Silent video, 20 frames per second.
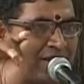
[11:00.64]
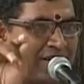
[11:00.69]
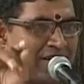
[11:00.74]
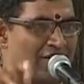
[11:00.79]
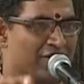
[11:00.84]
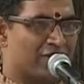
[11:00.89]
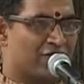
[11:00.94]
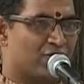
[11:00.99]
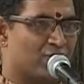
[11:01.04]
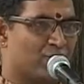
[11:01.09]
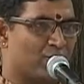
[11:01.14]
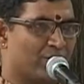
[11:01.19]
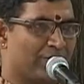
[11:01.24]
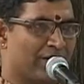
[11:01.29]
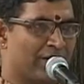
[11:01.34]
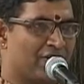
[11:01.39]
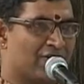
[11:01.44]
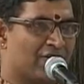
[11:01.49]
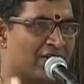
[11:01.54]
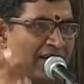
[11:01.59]
B is 2
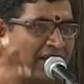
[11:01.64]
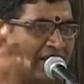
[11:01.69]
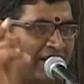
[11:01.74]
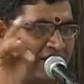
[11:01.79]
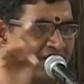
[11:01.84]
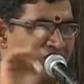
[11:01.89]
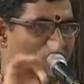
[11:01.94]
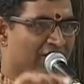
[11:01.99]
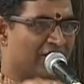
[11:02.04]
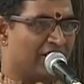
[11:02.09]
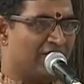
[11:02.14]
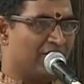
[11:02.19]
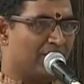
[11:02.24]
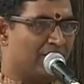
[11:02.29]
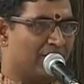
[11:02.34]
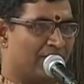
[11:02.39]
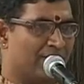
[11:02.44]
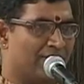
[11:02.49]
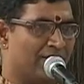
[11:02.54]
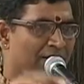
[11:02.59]
beats. Again the C will
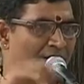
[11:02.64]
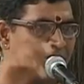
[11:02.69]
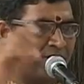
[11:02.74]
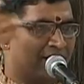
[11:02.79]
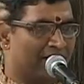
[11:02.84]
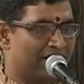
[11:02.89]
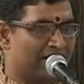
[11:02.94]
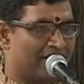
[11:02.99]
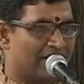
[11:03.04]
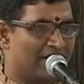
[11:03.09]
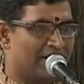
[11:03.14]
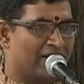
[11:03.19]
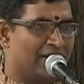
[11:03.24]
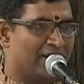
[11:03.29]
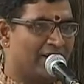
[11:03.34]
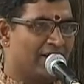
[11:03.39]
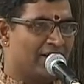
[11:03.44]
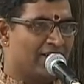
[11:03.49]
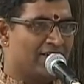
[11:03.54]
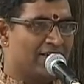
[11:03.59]
be 5 and
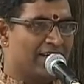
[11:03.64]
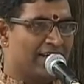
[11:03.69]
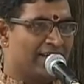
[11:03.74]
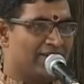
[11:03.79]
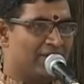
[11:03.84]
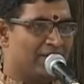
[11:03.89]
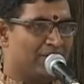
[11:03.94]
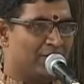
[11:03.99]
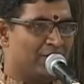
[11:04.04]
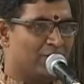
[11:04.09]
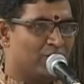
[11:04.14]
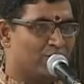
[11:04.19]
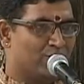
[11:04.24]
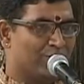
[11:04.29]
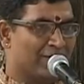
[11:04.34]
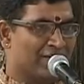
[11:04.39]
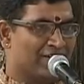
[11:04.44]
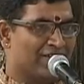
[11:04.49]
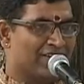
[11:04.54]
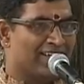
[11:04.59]
D will be 2
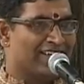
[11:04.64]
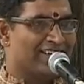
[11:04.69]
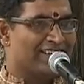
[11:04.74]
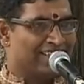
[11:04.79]
beats.